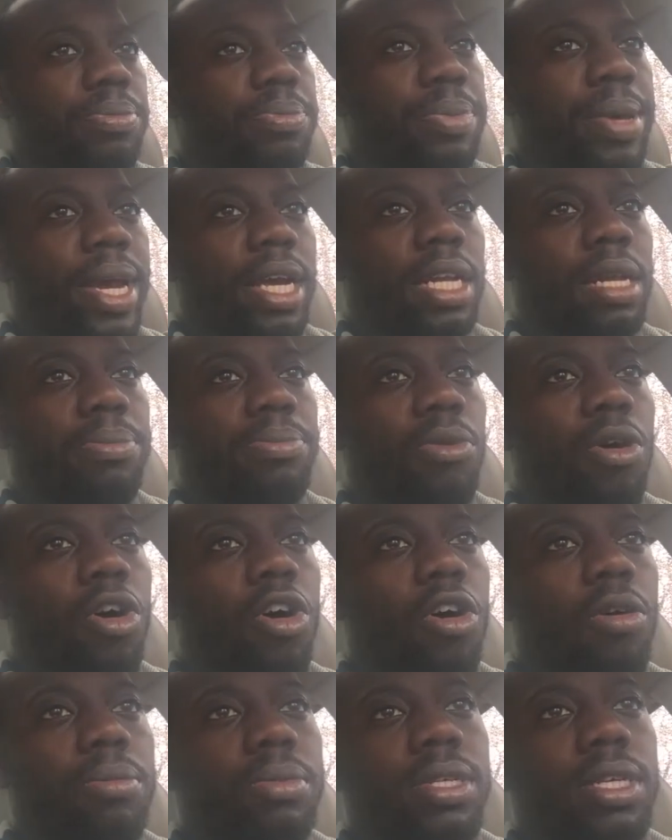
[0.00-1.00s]
picking up
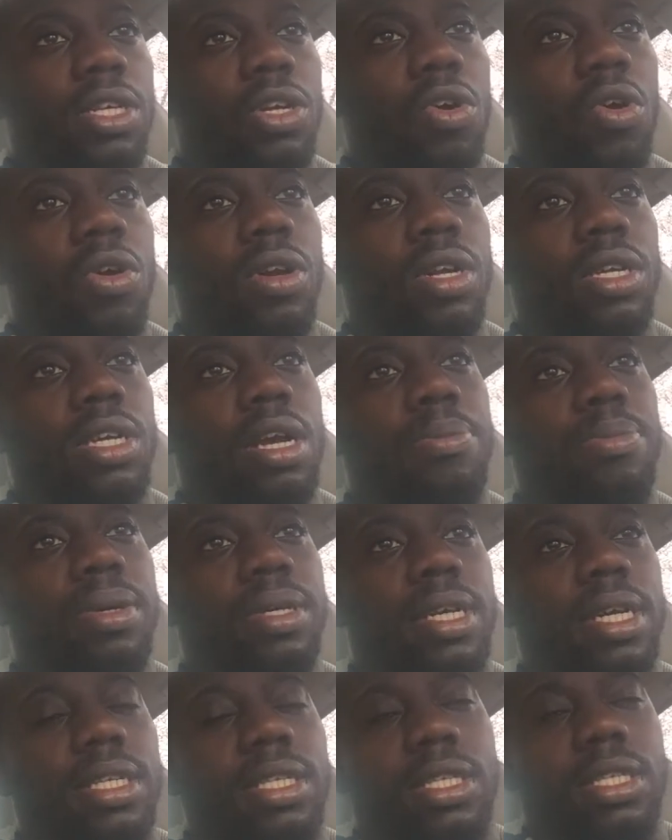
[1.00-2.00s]
arms and going up
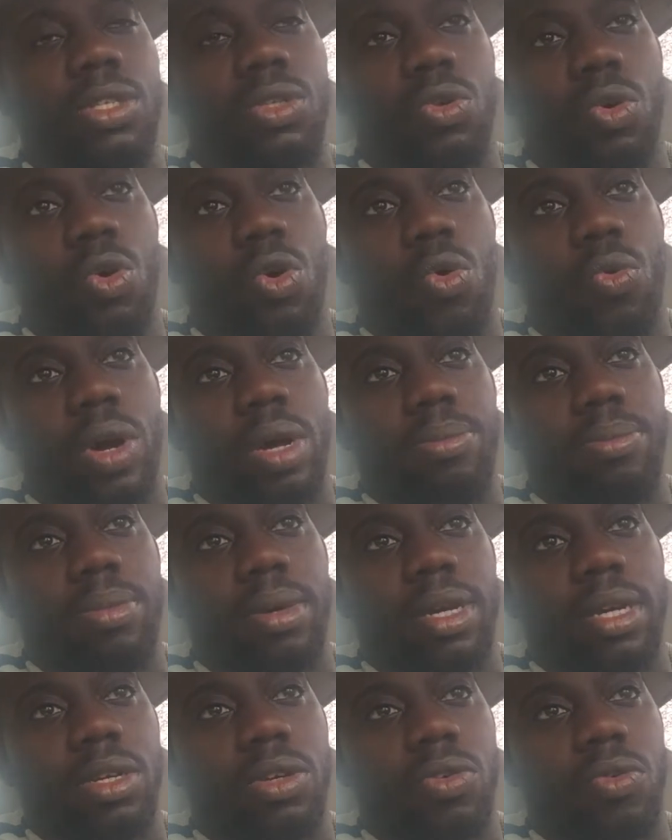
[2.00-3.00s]
against the so-called white
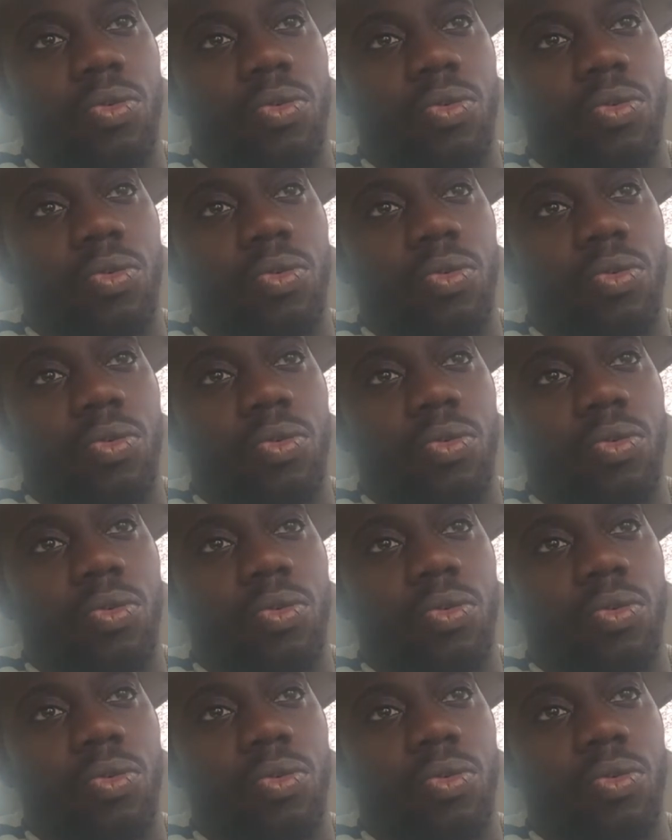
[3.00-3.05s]
man.